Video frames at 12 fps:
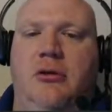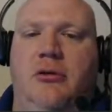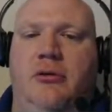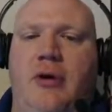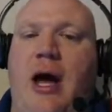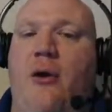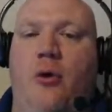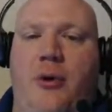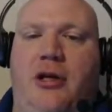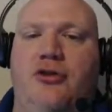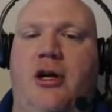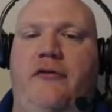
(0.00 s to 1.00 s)
Right, or we
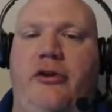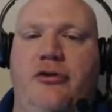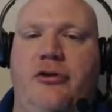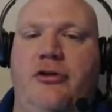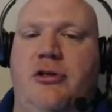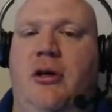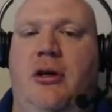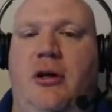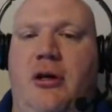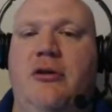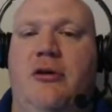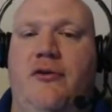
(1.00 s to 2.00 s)
could trade villagers, and
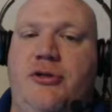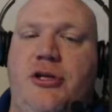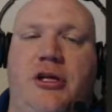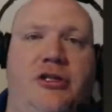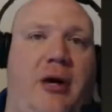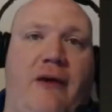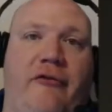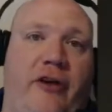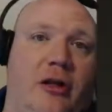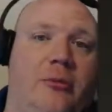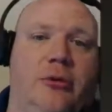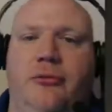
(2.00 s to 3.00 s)
neither of those things do we have
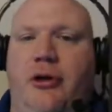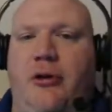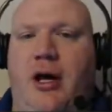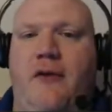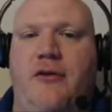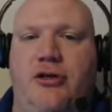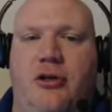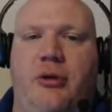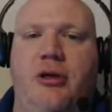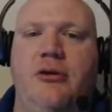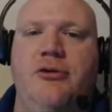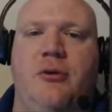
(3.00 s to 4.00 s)
available. We don't have extreme
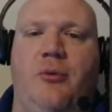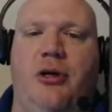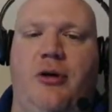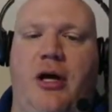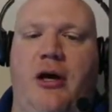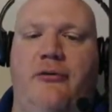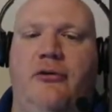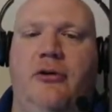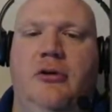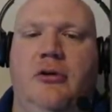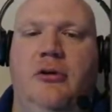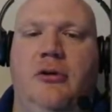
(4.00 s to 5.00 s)
hills, and we don't have
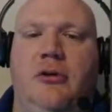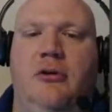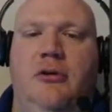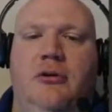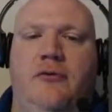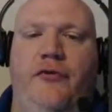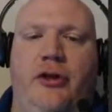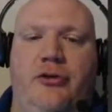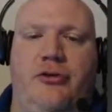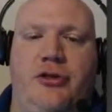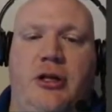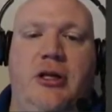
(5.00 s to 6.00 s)

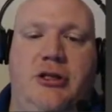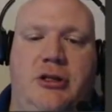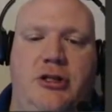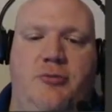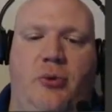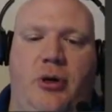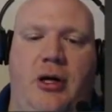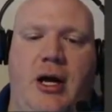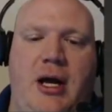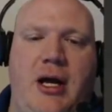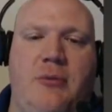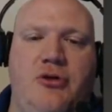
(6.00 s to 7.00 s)
villagers, at least at this point. Now,
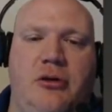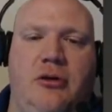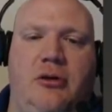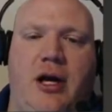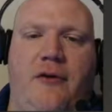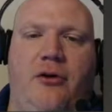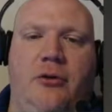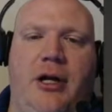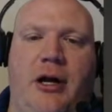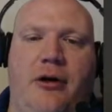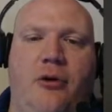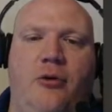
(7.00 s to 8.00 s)
I am still kind of holding
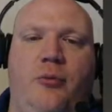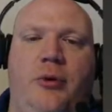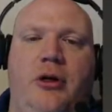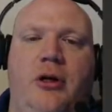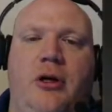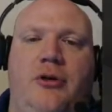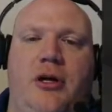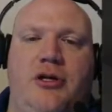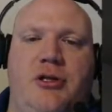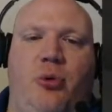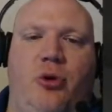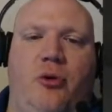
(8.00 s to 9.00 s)
out hope that at
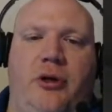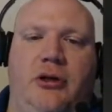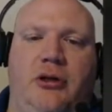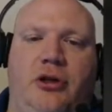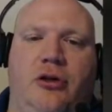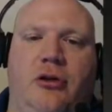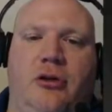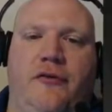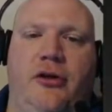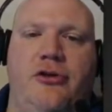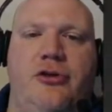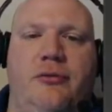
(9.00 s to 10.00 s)
some point we can cure a
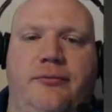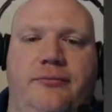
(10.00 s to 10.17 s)
villager.